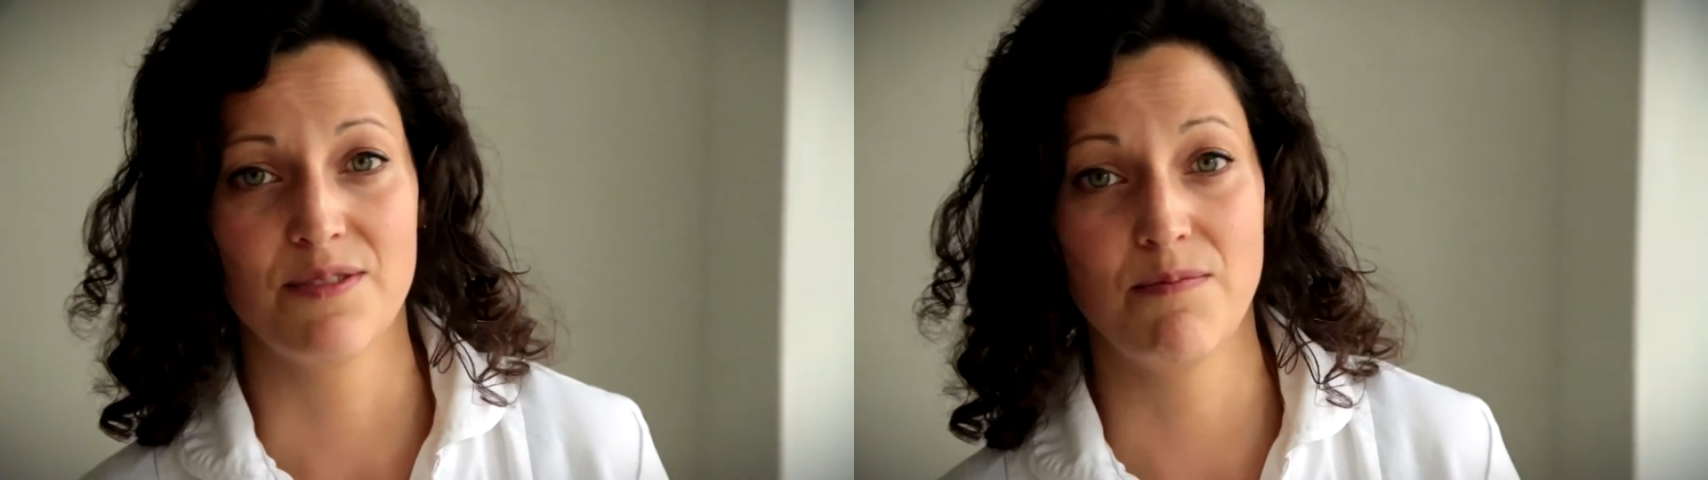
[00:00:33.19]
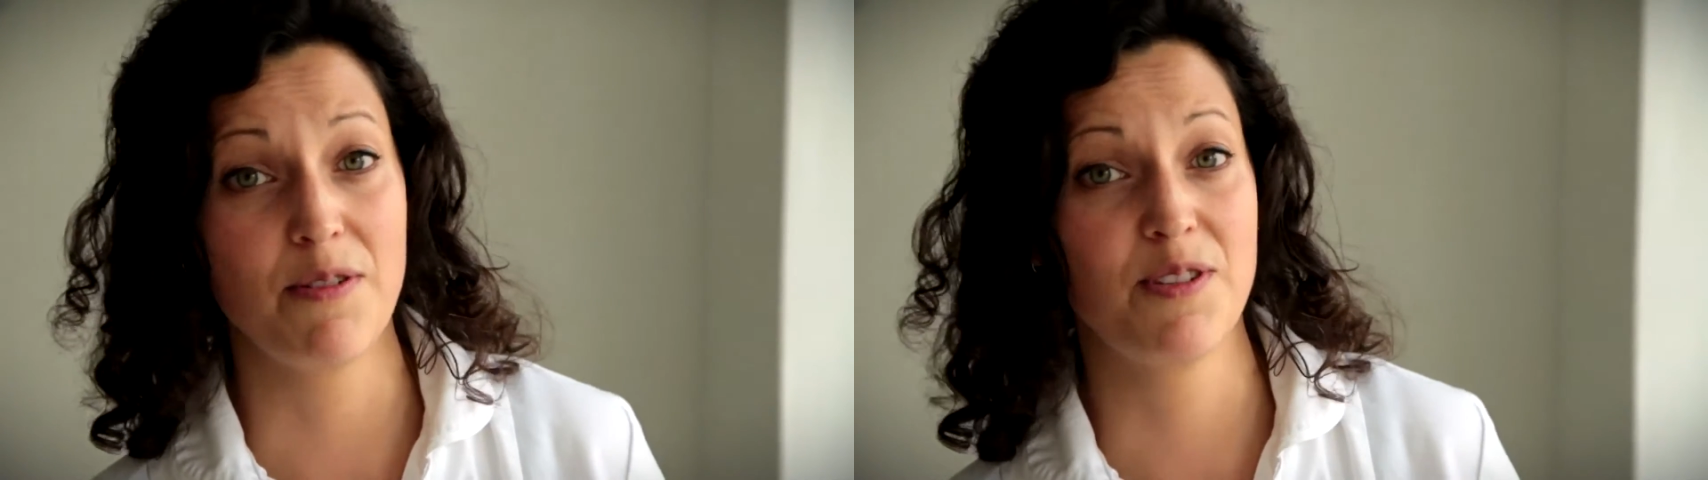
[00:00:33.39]

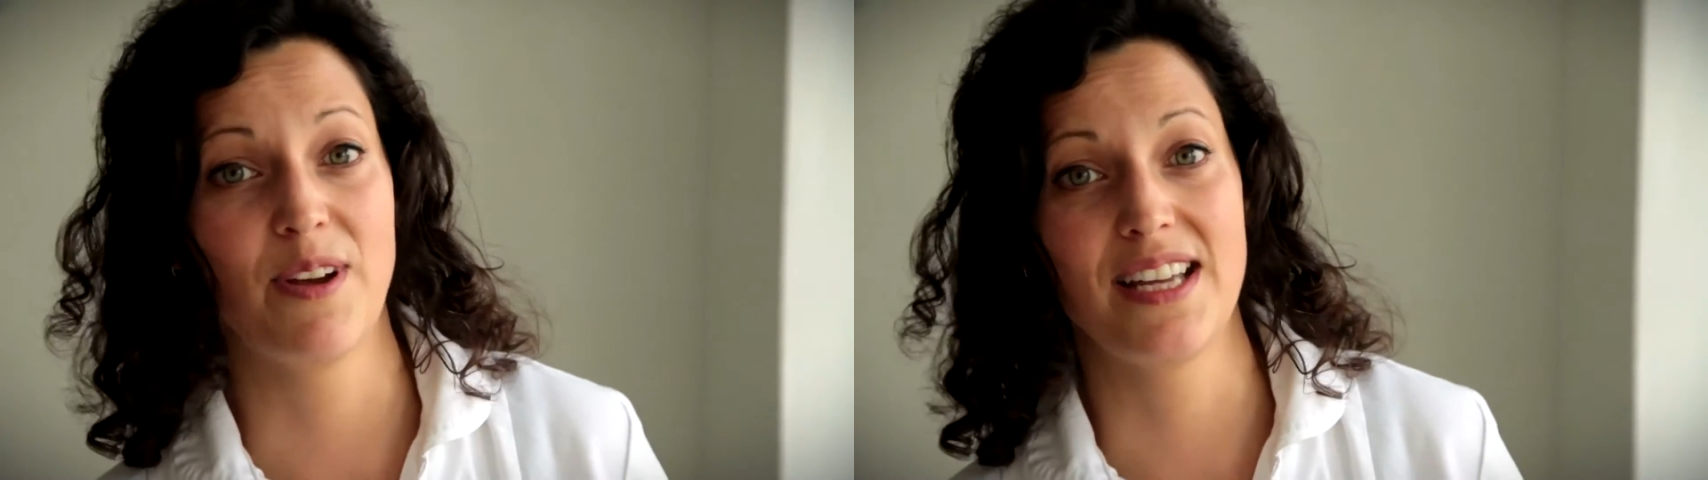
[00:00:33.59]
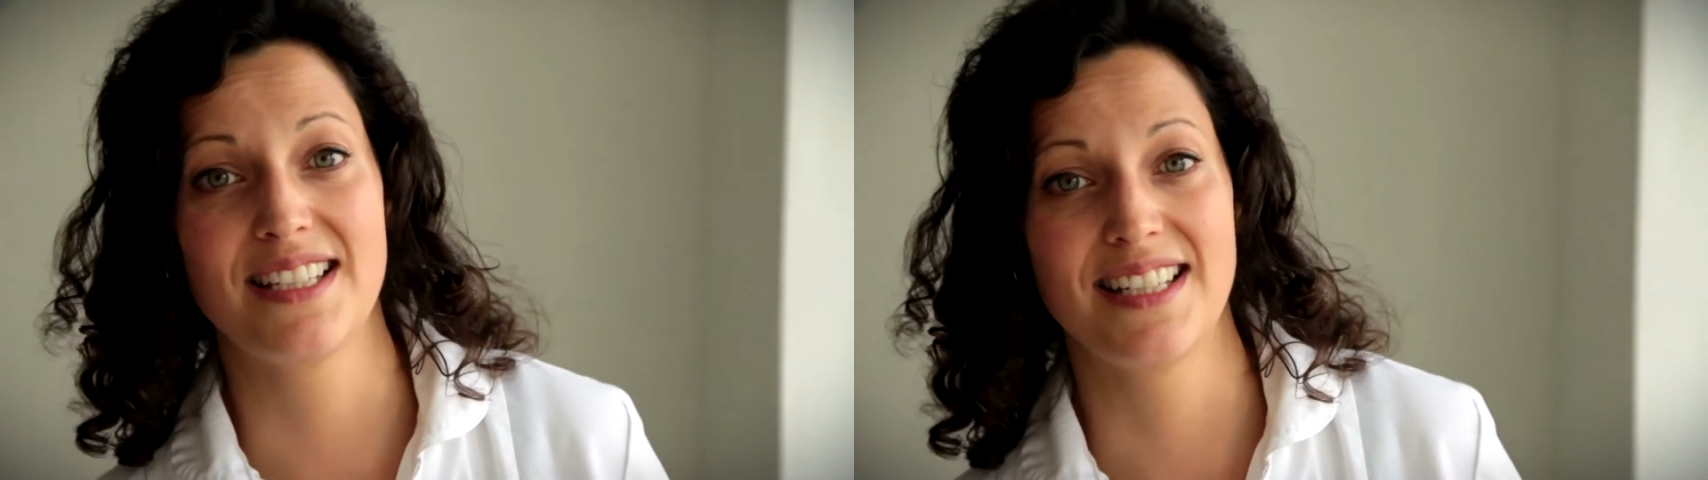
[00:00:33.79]

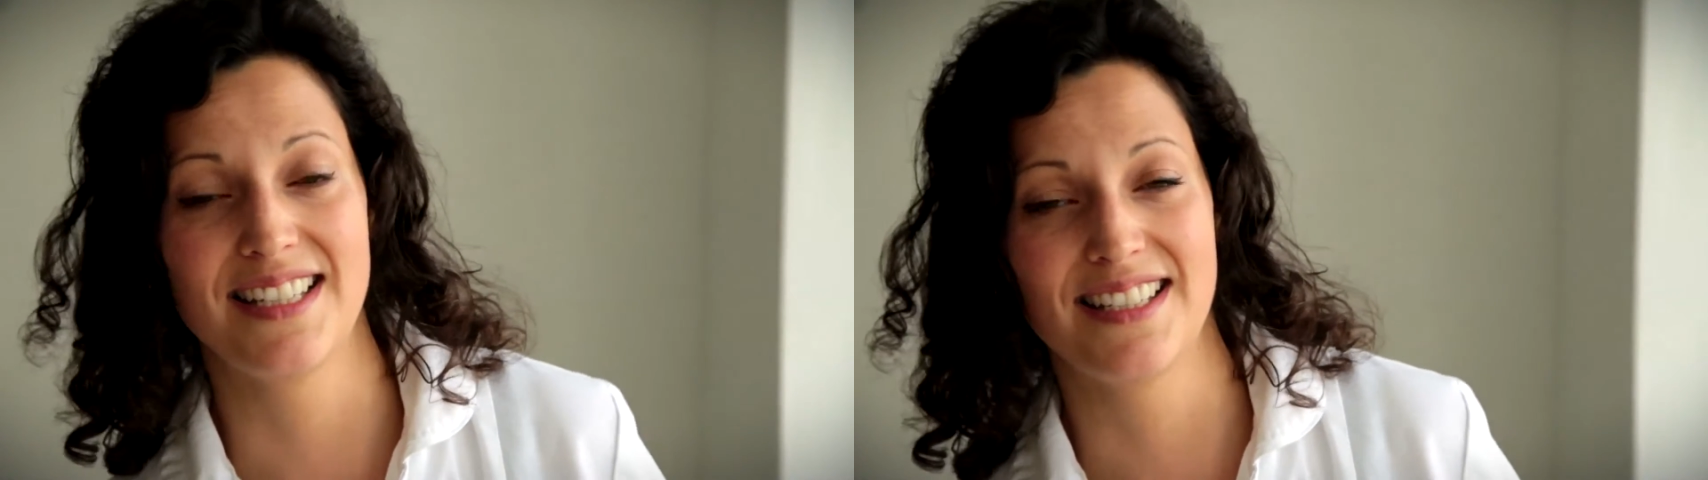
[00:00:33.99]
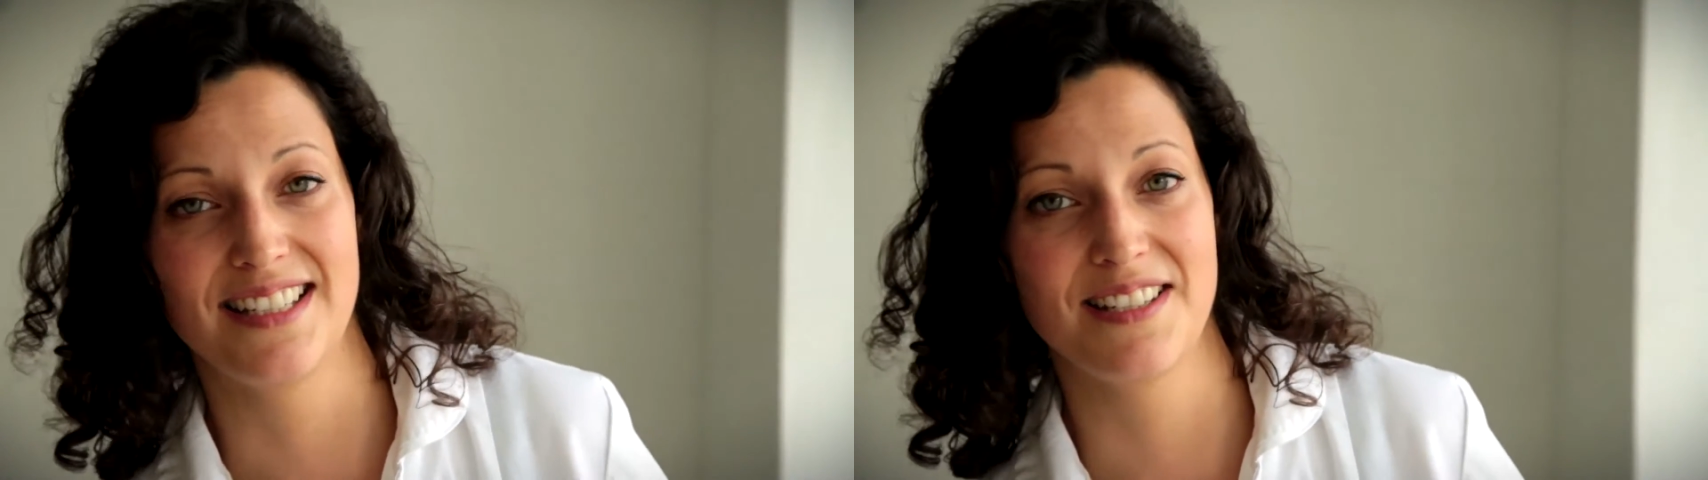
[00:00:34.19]

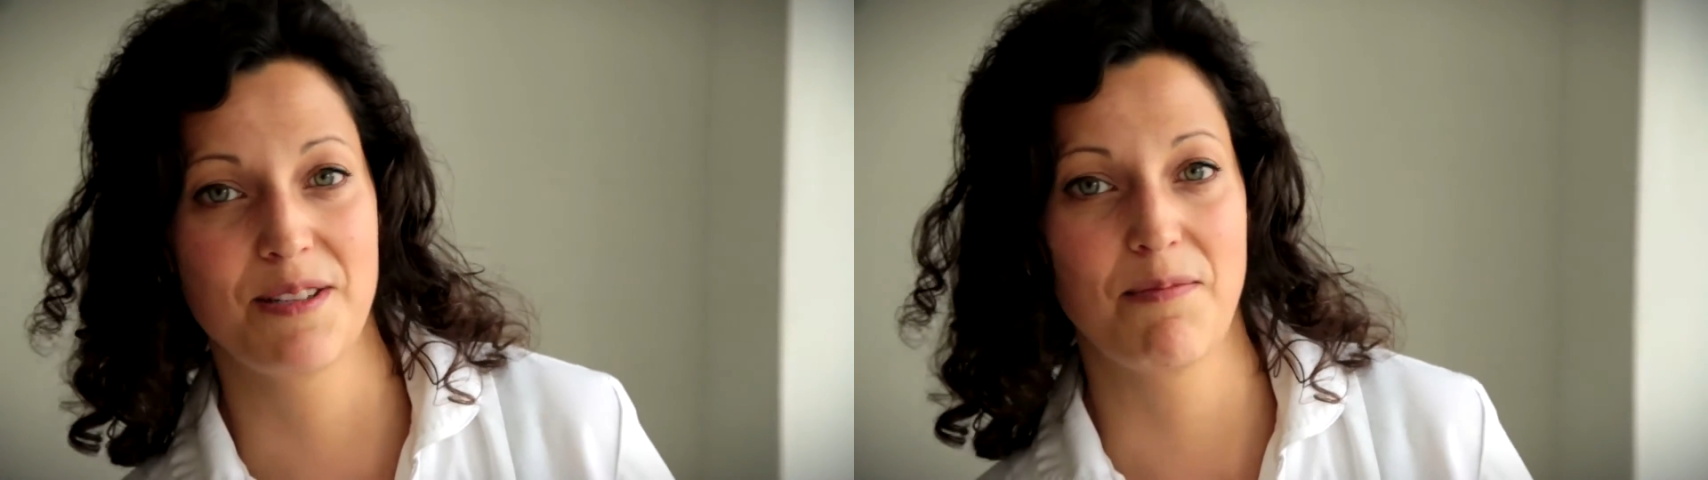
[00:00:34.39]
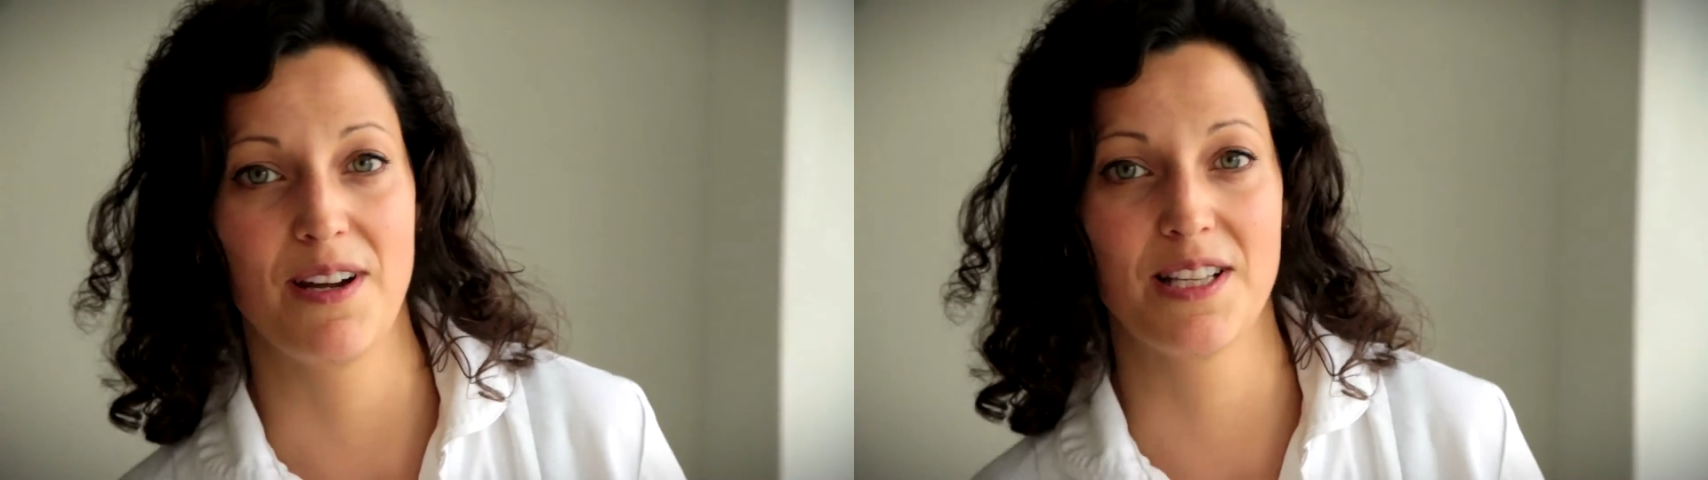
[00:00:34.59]
motivated and
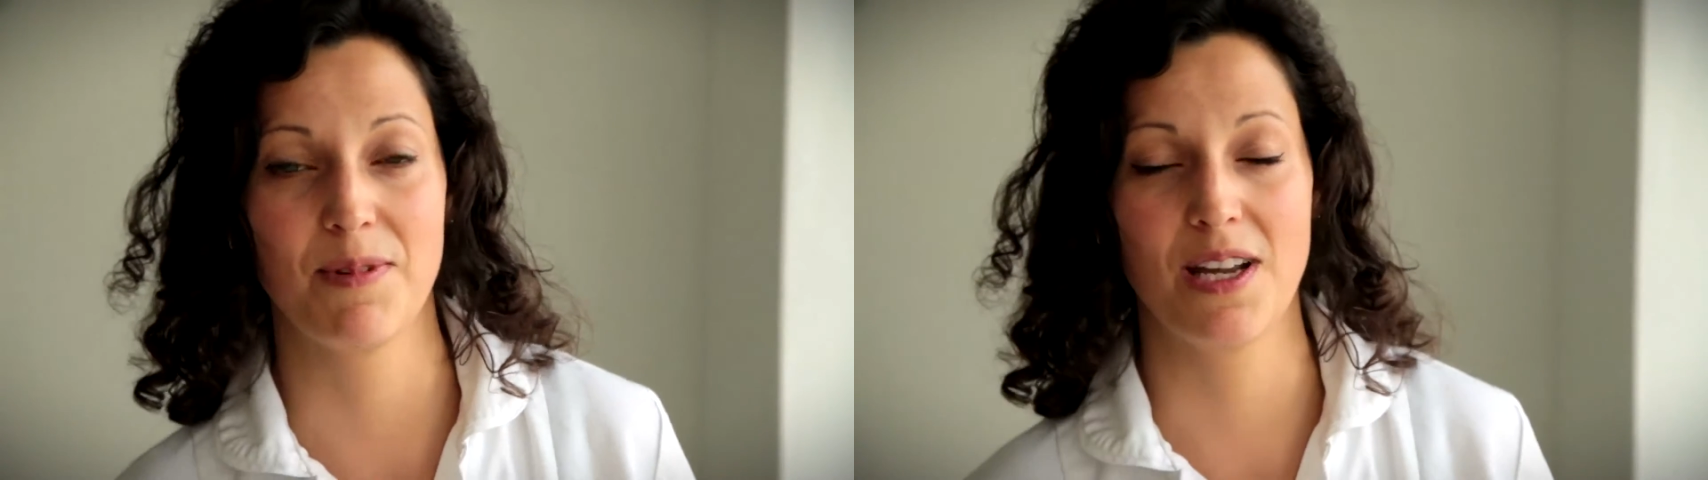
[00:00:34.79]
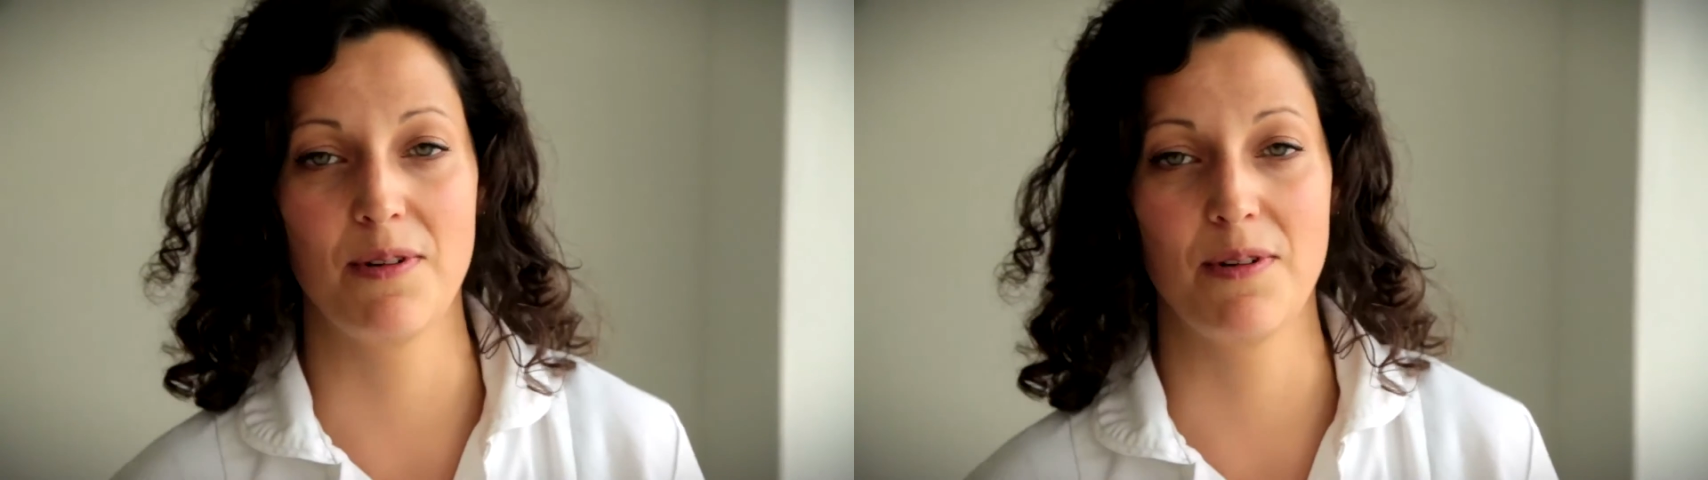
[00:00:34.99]
inspired to